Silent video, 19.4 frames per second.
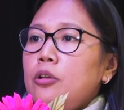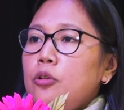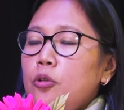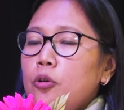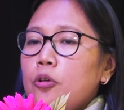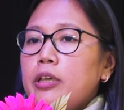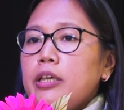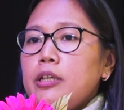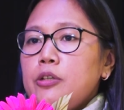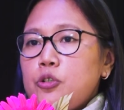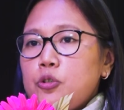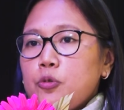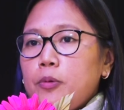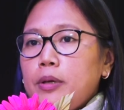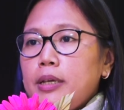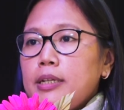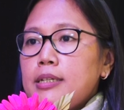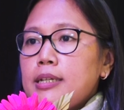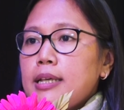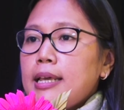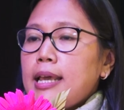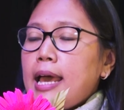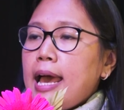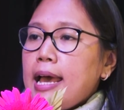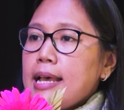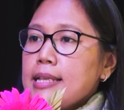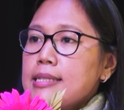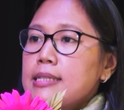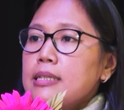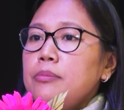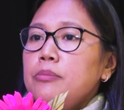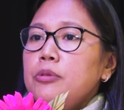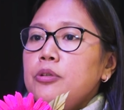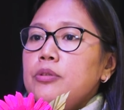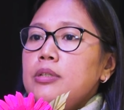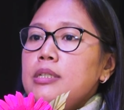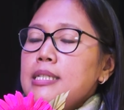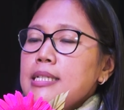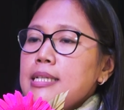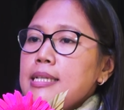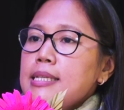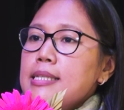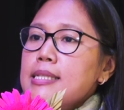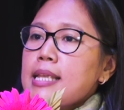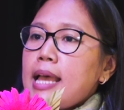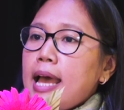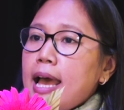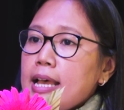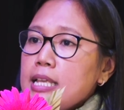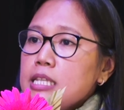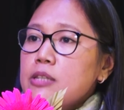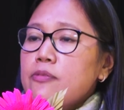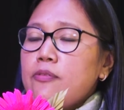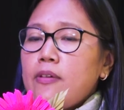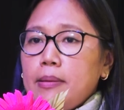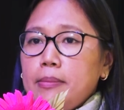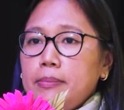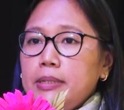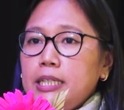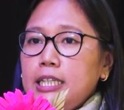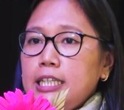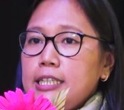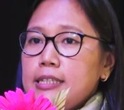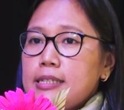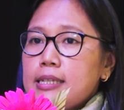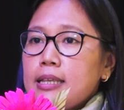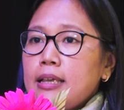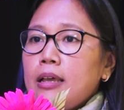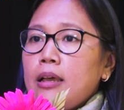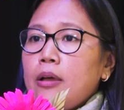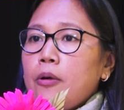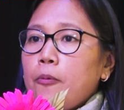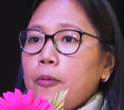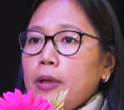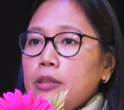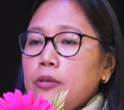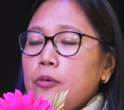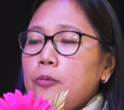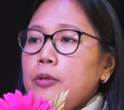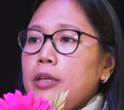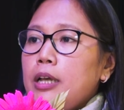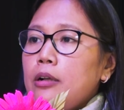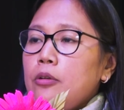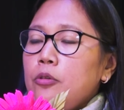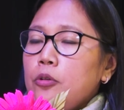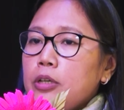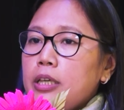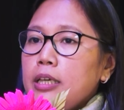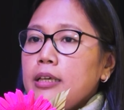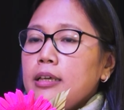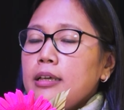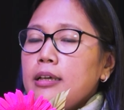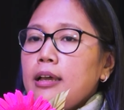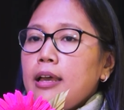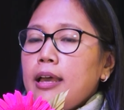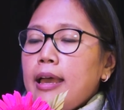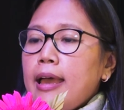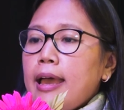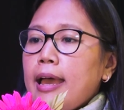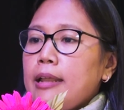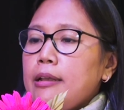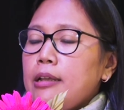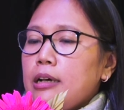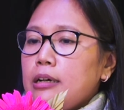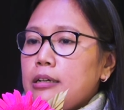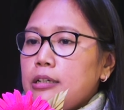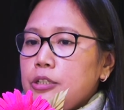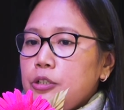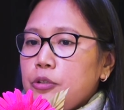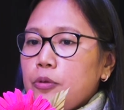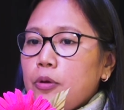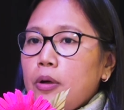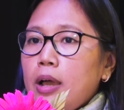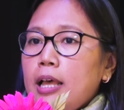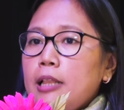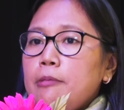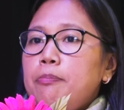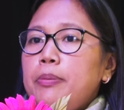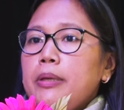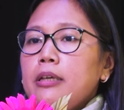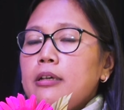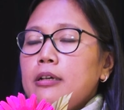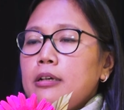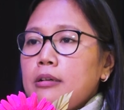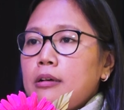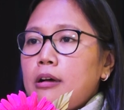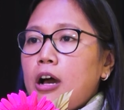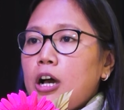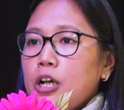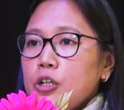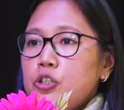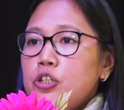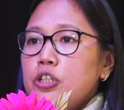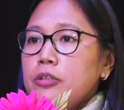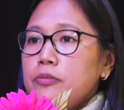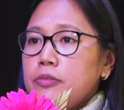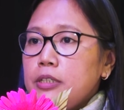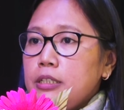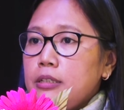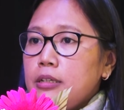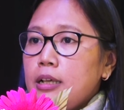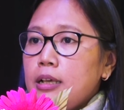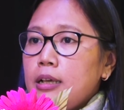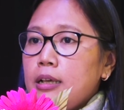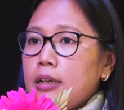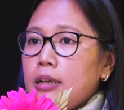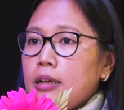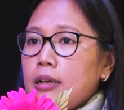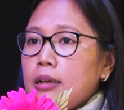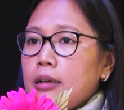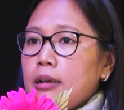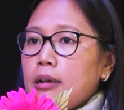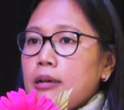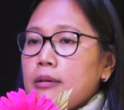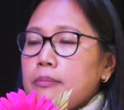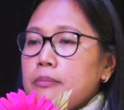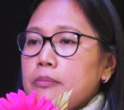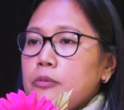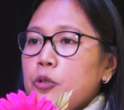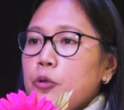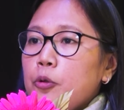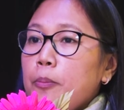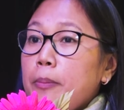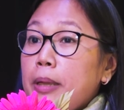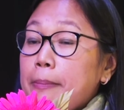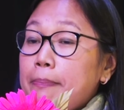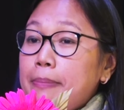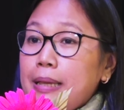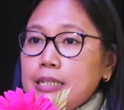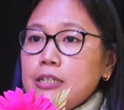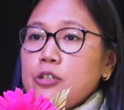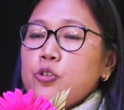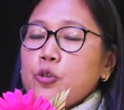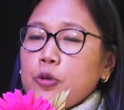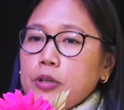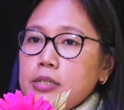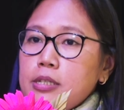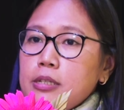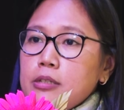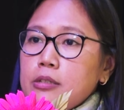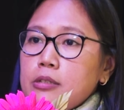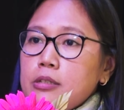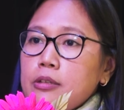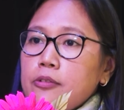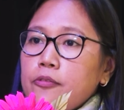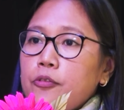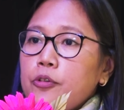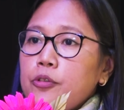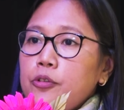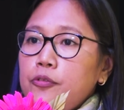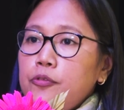look into it as communities, as families, whether we are looking and helping our children make better choices for the